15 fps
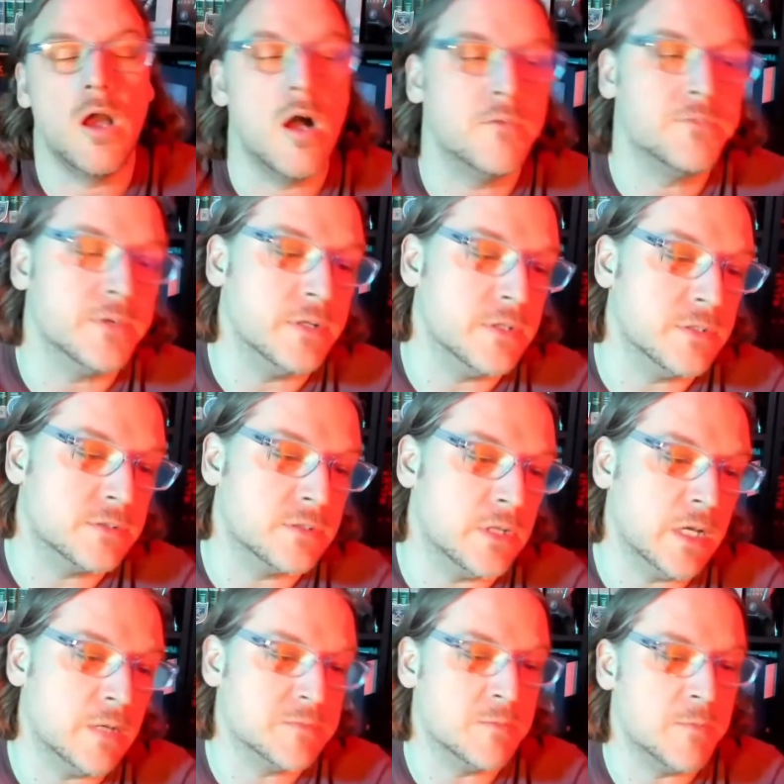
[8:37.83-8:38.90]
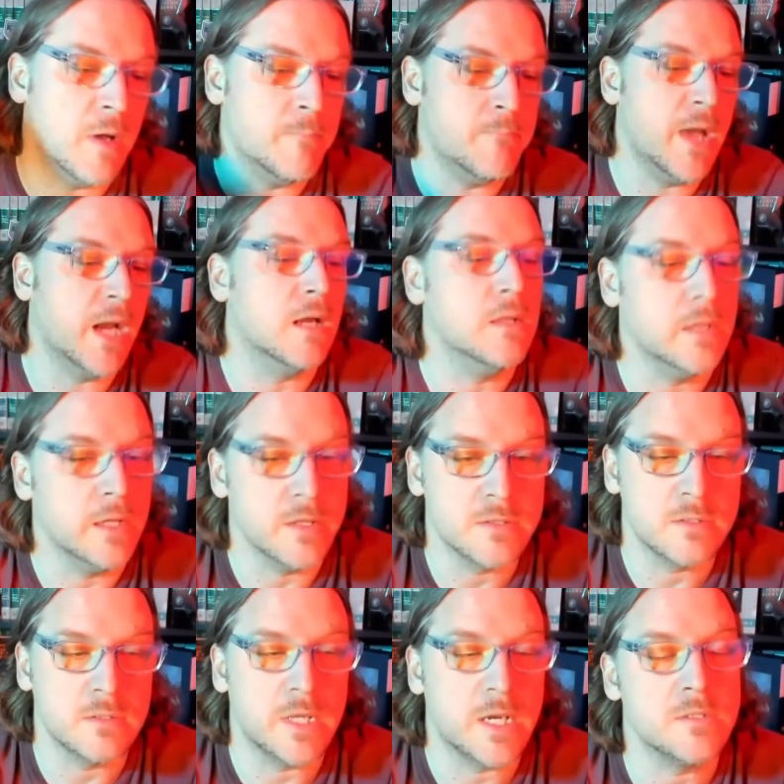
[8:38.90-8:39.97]
off into these claims about
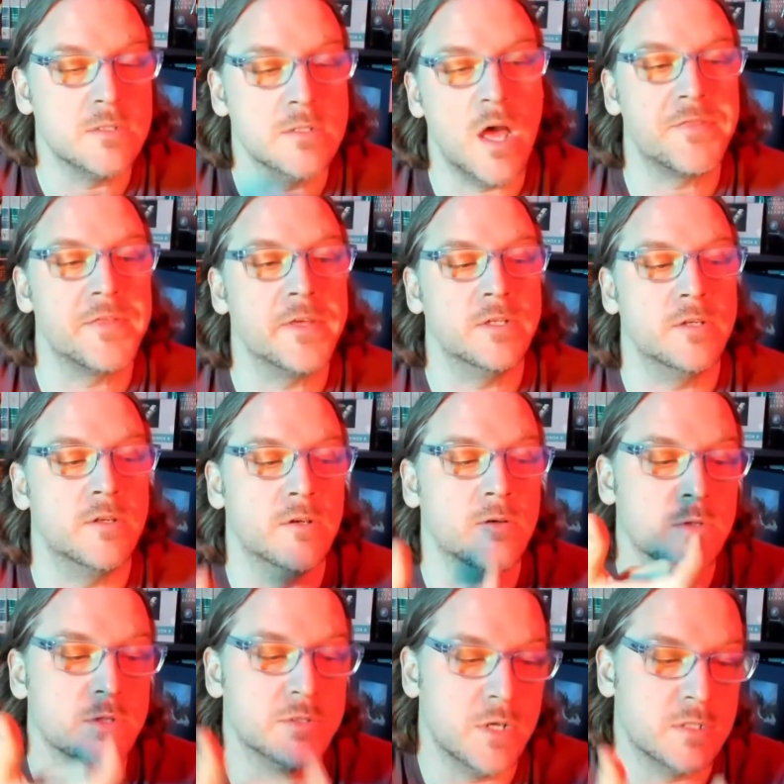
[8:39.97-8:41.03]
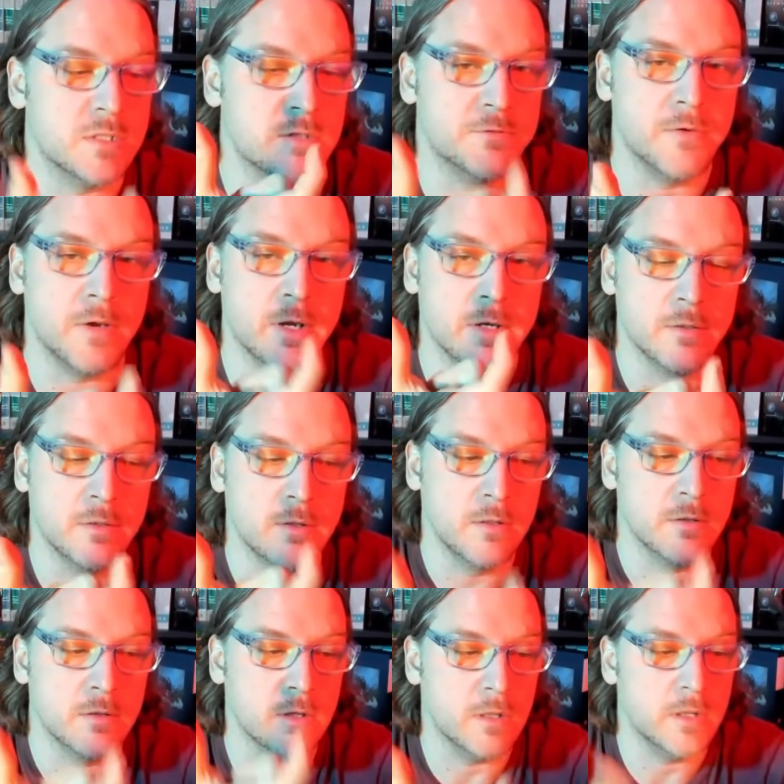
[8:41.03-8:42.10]
megaliths that has nothing to do with justifying the
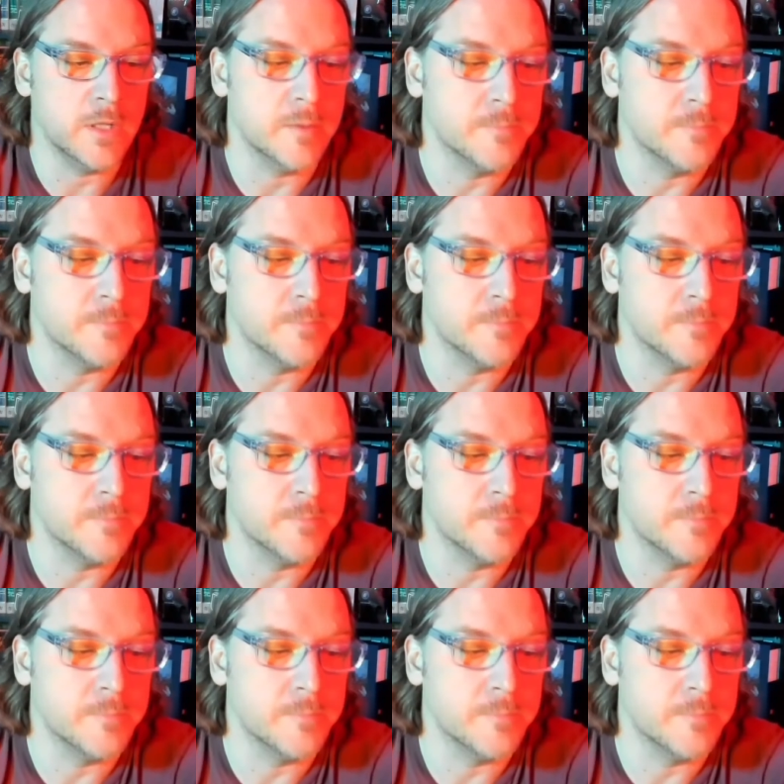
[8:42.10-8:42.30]
claim.